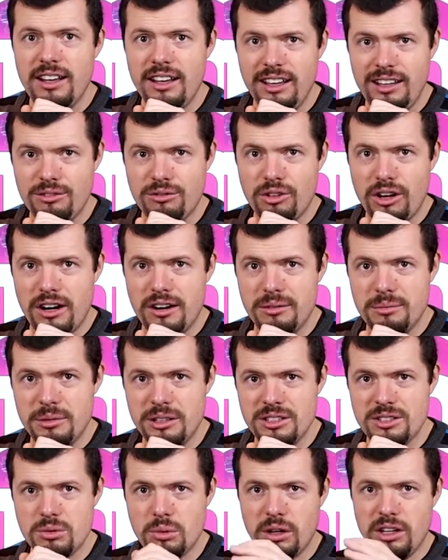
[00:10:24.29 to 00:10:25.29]

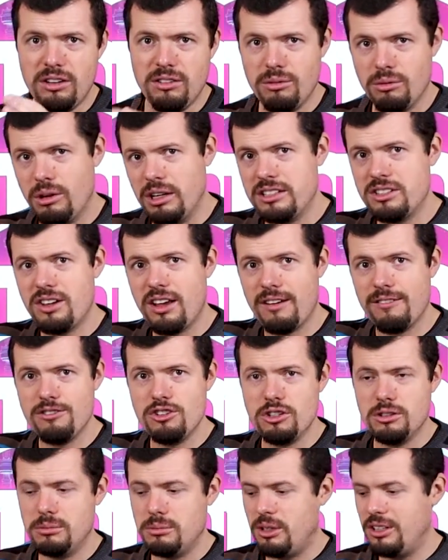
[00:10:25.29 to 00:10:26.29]
environments where you want to have
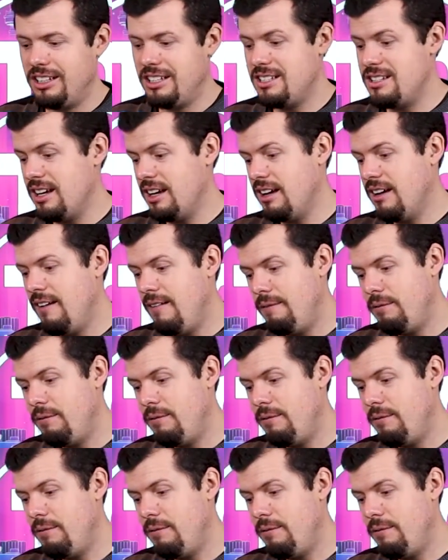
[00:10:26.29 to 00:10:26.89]
dual monitor.